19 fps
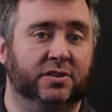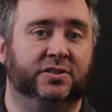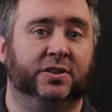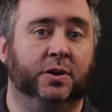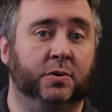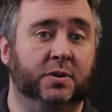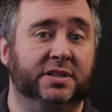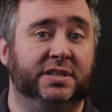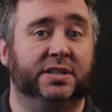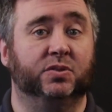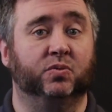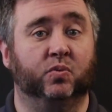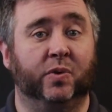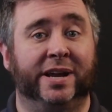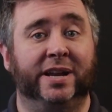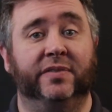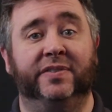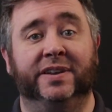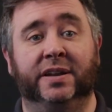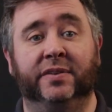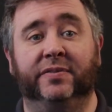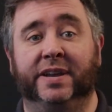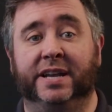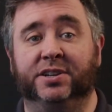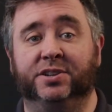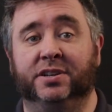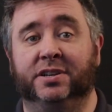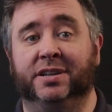Sonos's rate of
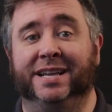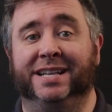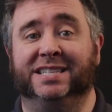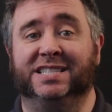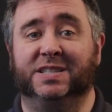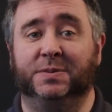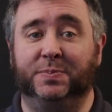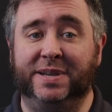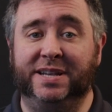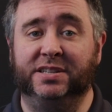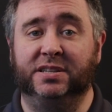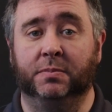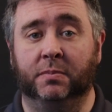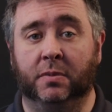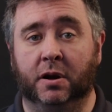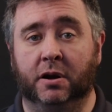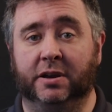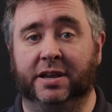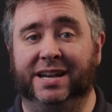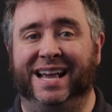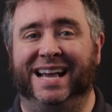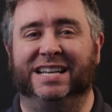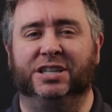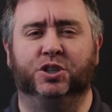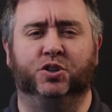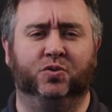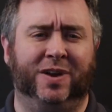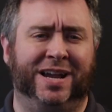innovation and speed to market
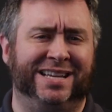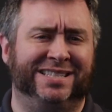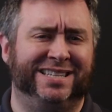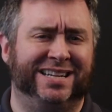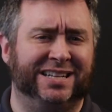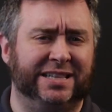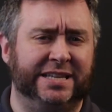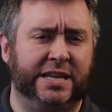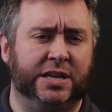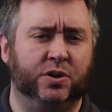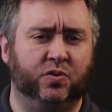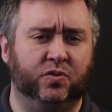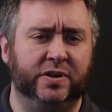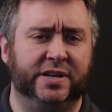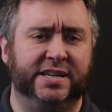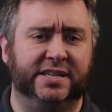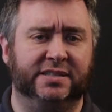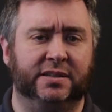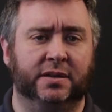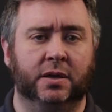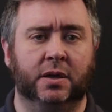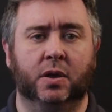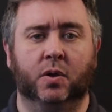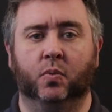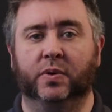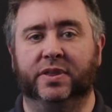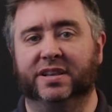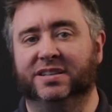has drastically increased
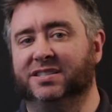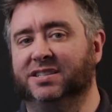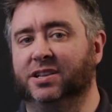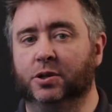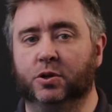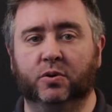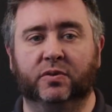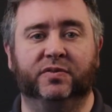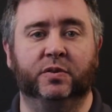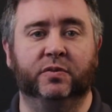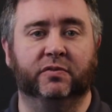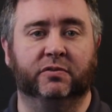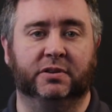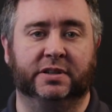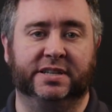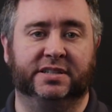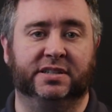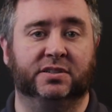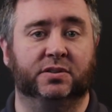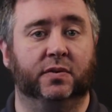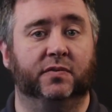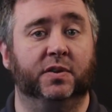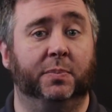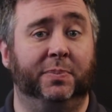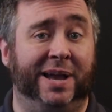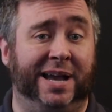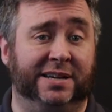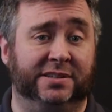with a slew of new releases
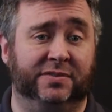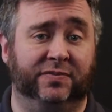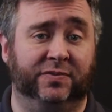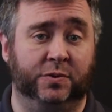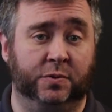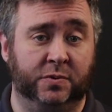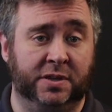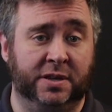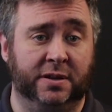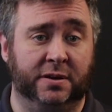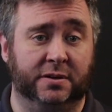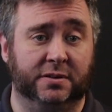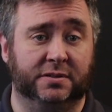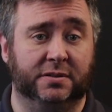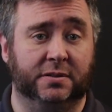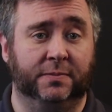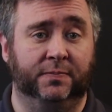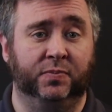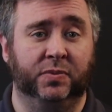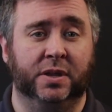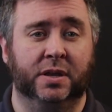over the past few years.